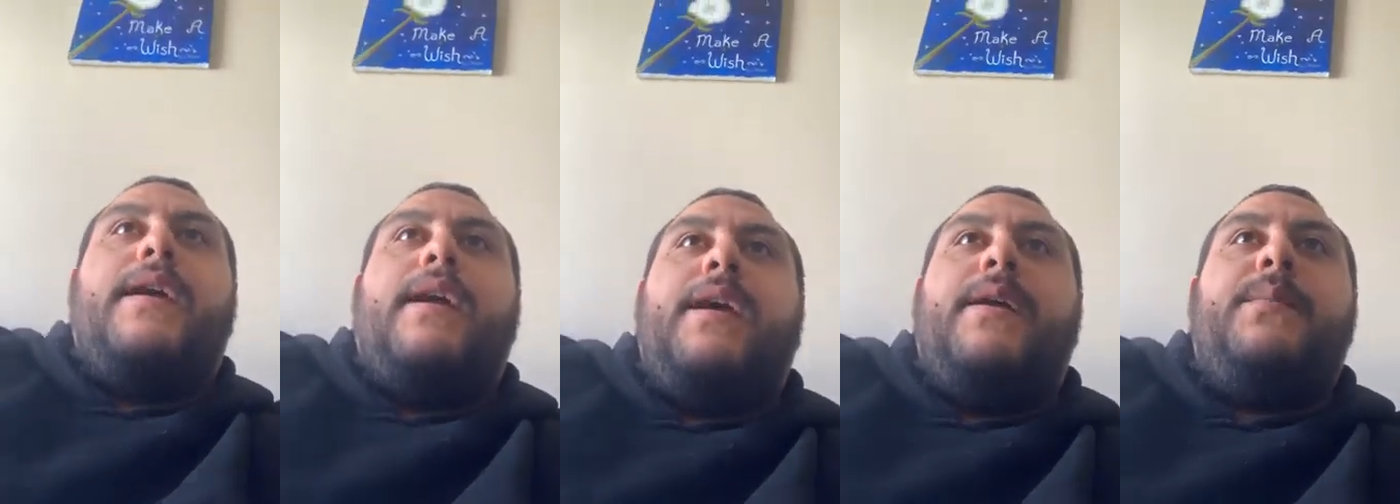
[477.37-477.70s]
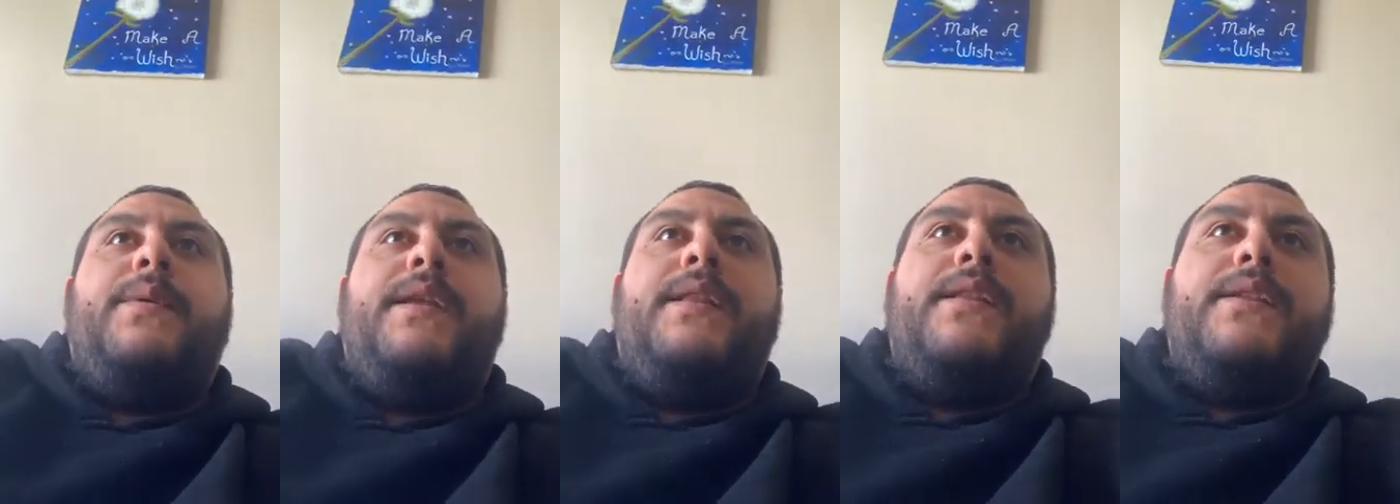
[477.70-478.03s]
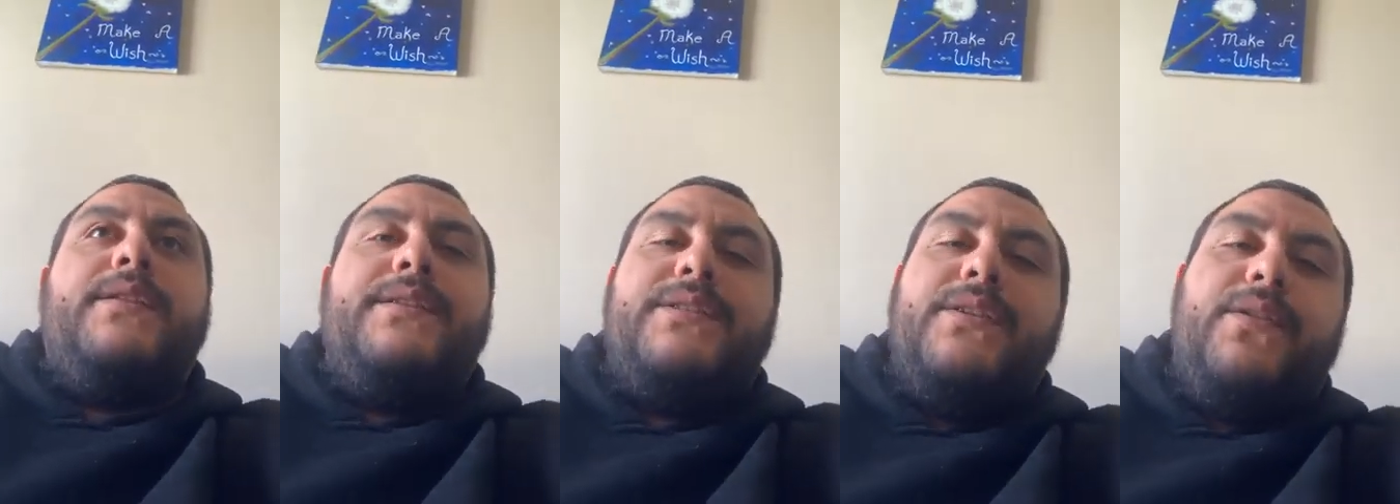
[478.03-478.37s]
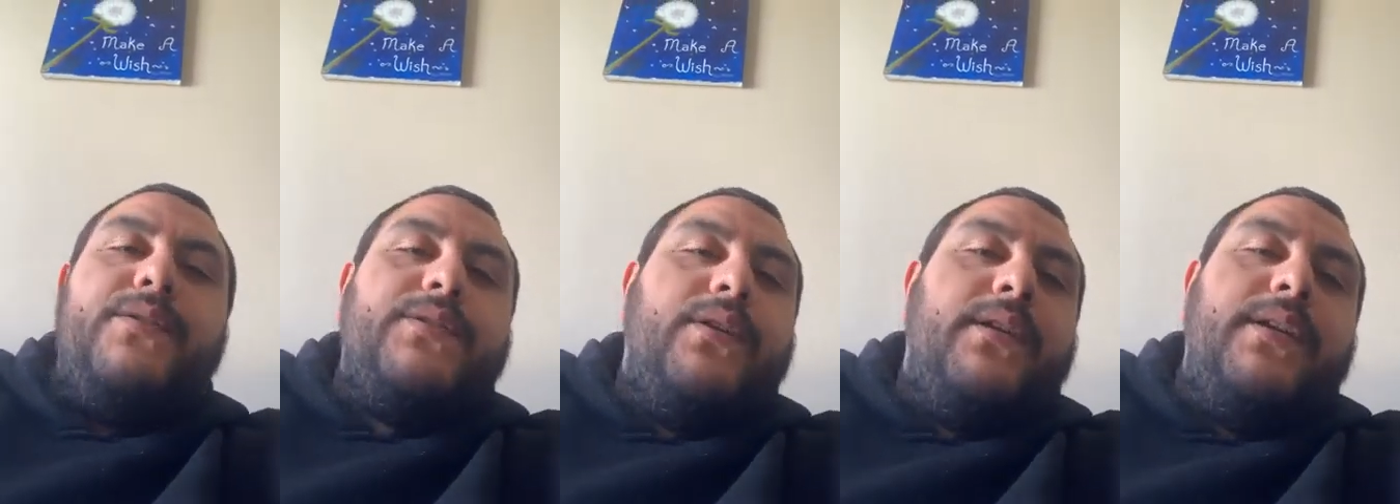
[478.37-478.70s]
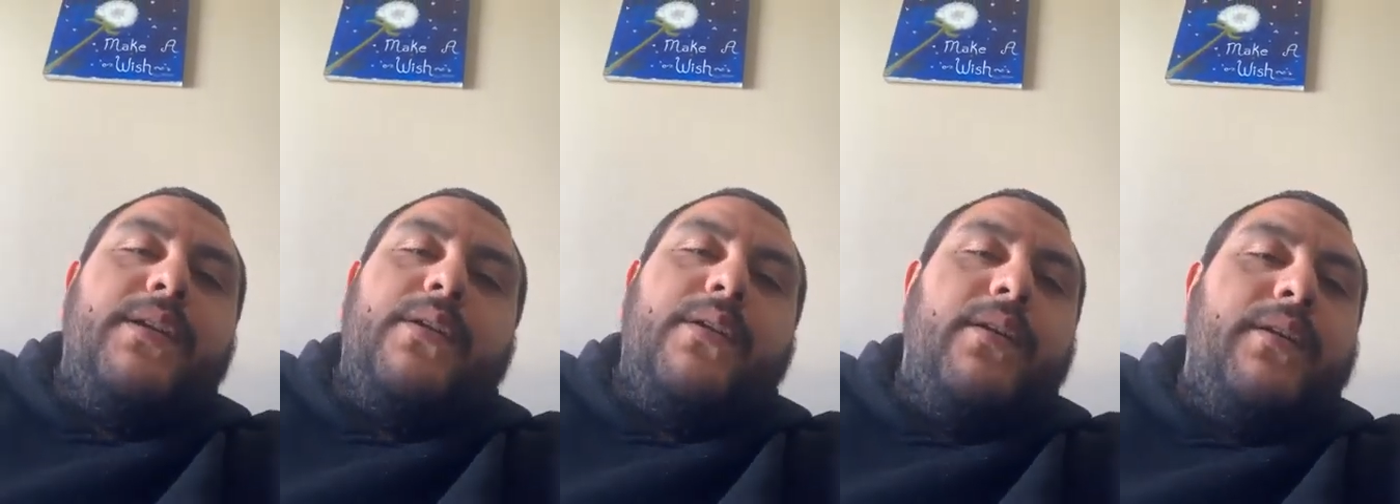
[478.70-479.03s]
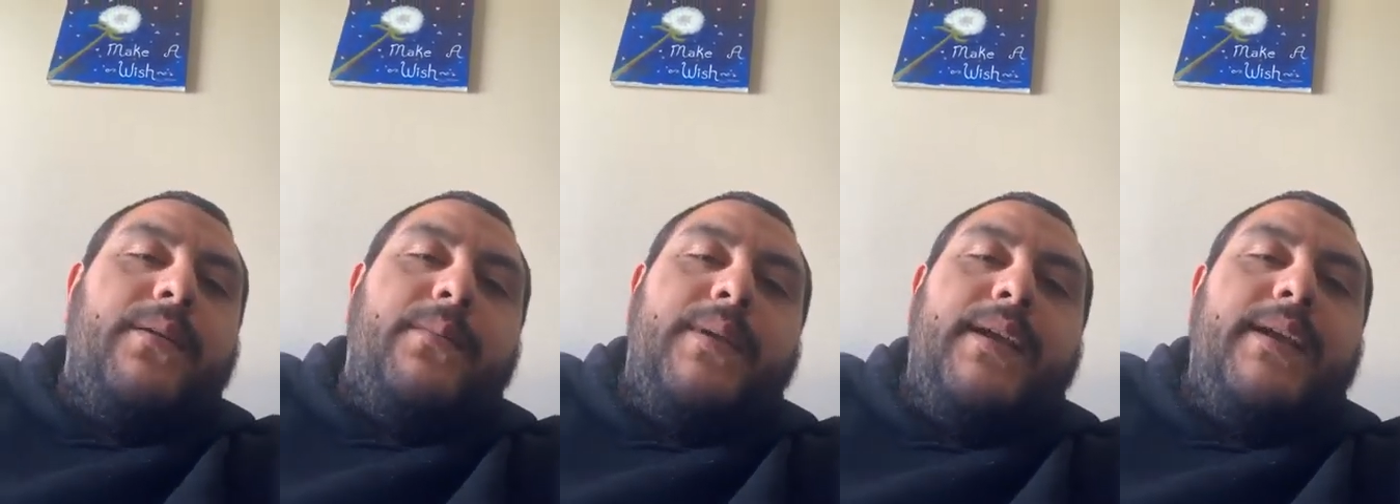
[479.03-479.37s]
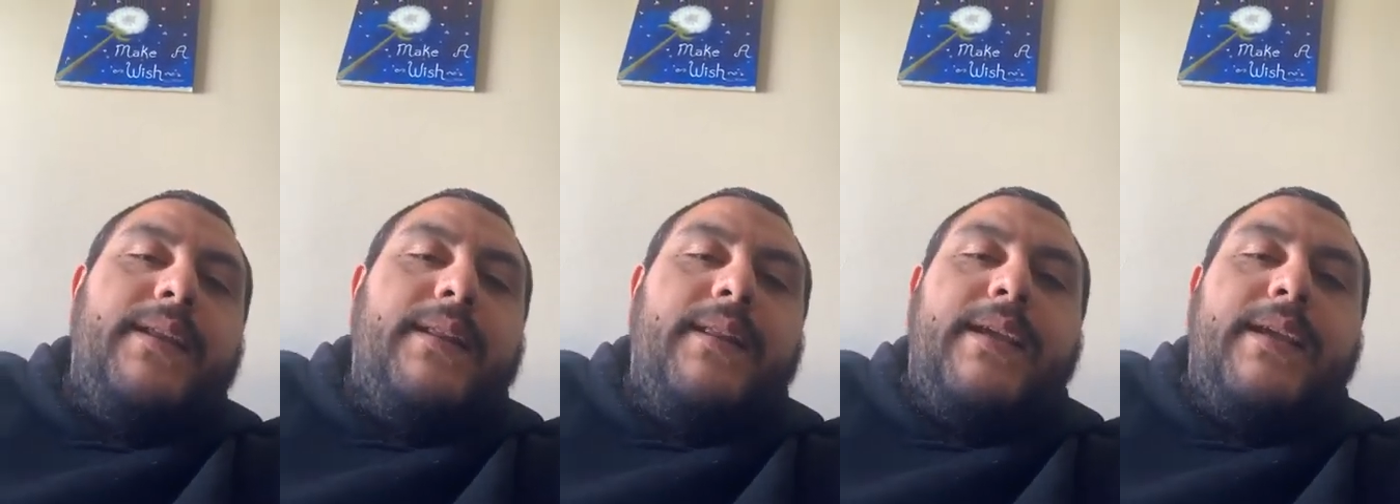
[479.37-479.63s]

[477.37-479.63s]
I mean, the list goes on, man.